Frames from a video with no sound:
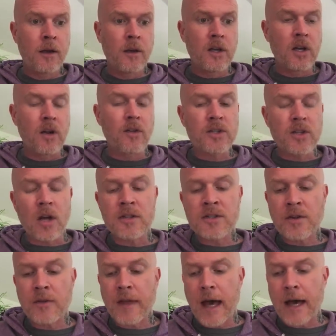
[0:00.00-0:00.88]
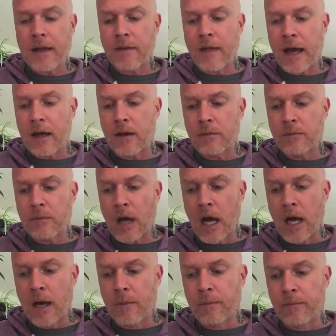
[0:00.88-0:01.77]
You know, there's also that that
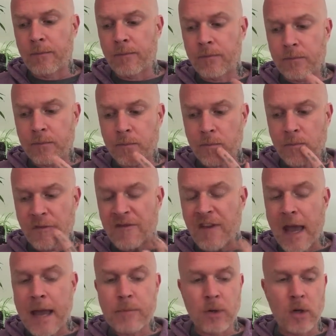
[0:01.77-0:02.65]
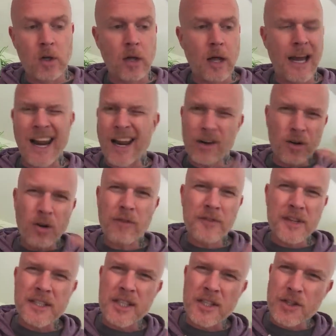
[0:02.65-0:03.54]
um, fable, and I don't know
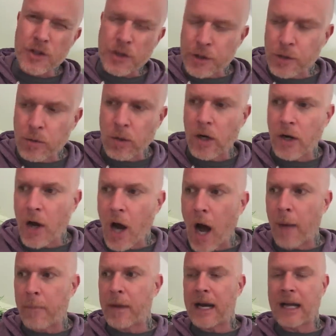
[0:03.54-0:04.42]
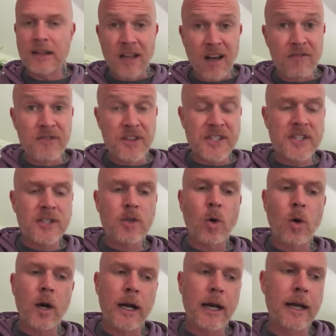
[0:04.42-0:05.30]
if this is true or not, but I love this
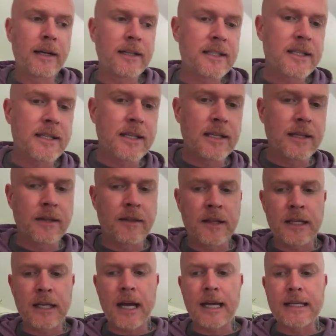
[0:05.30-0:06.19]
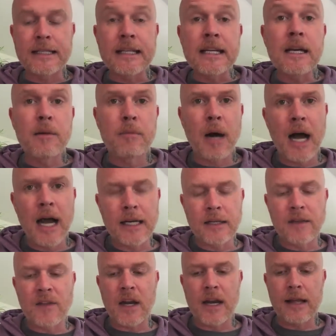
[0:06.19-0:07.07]
story, and it's the the idea
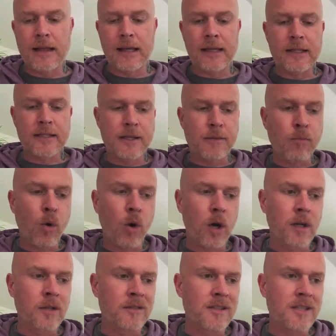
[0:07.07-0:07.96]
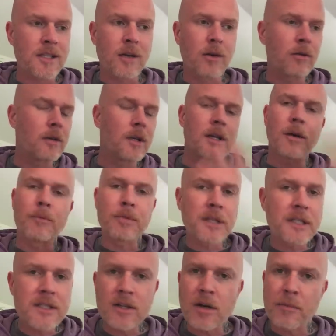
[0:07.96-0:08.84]
behind it that I think is important. So, you know,
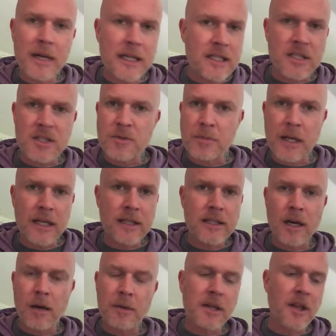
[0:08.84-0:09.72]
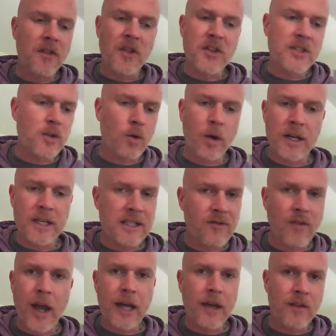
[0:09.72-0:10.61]
please don't message me and tell me that this story
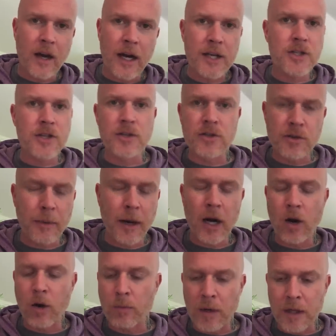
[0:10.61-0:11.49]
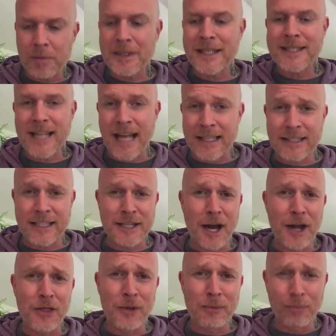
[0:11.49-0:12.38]
is fake and that I should do my homework, because that's
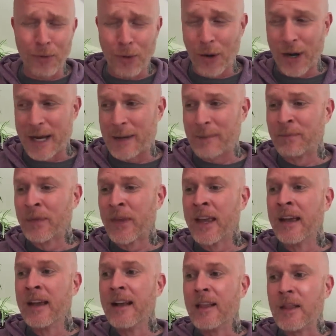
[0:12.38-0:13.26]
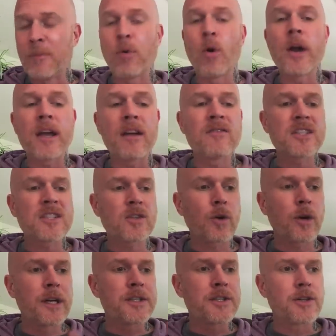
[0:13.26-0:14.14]
not the point. The point of the
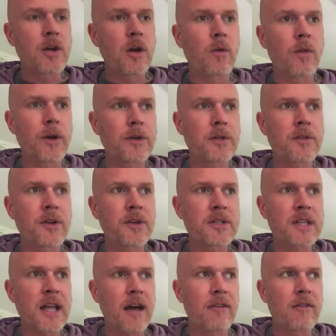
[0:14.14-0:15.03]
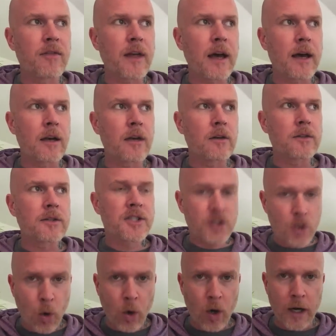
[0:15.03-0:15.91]
story is, you know, there there's that that
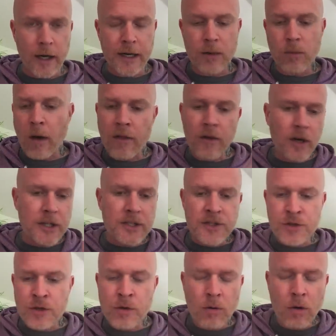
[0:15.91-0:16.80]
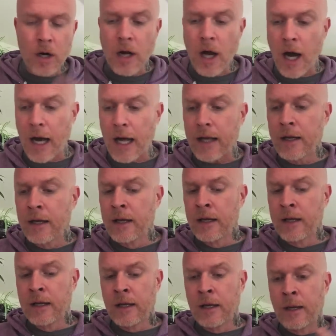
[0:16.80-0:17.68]
story, whether it's true or not,
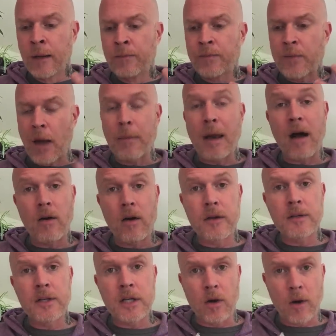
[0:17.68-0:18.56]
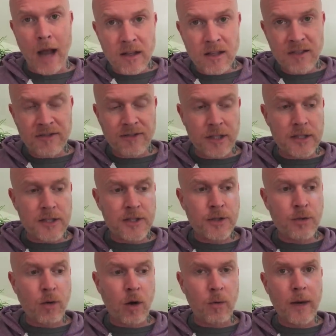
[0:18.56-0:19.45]
about you know
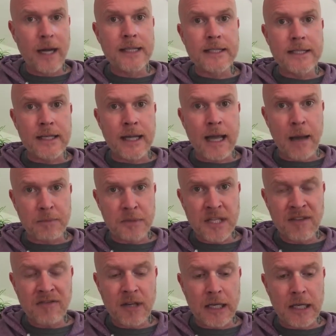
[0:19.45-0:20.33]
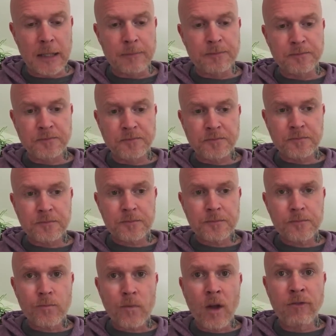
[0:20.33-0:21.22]
elephants who are raised in captivity
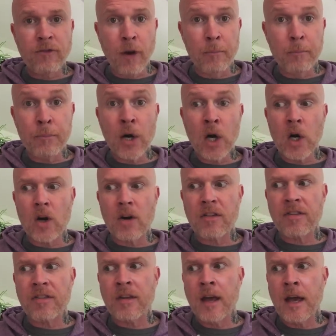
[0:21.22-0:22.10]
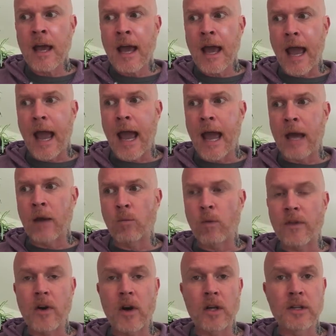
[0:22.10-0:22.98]
from birth
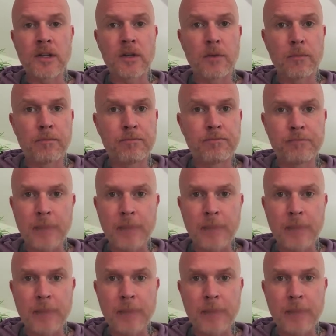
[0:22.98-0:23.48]
and when they're a little